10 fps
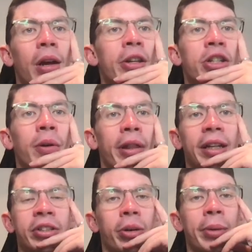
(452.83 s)
Do I
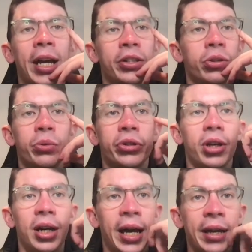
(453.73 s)
think Tomiyasu will
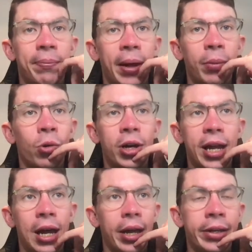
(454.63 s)
start ahead of Ben White?
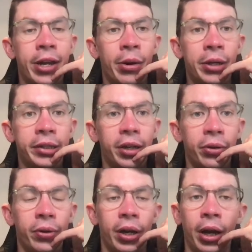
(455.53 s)
No, I
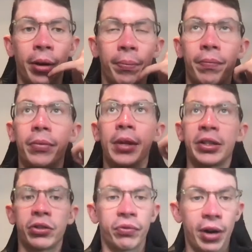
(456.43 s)
don't. There's
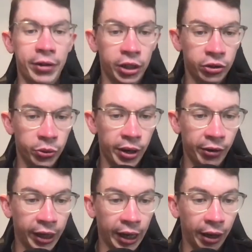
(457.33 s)
a very good
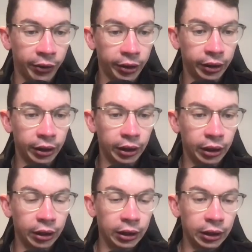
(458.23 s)
Twitter account.
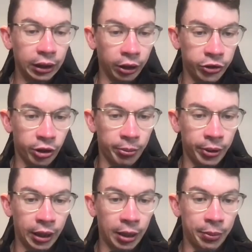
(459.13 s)
I'll try and
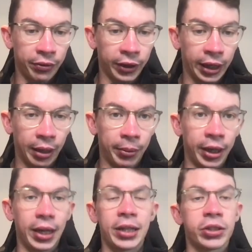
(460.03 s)
pull it up if I can,
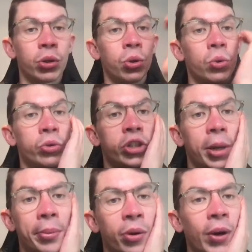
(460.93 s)
mate. It's called
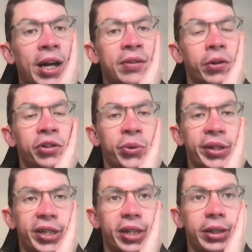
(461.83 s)
Jump the Wave on
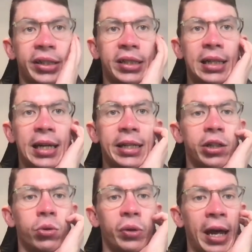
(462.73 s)
Twitter. It's a lady
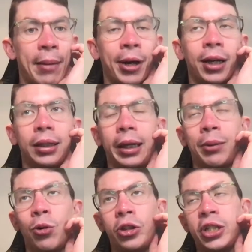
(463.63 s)
called Emma.
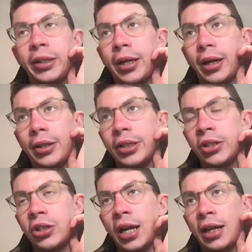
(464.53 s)
And what she does is
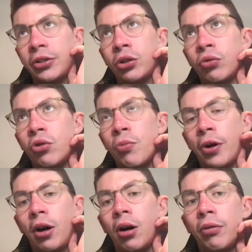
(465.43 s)
she has a group
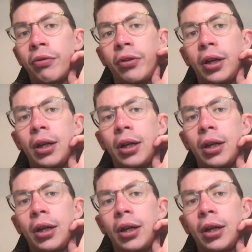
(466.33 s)
of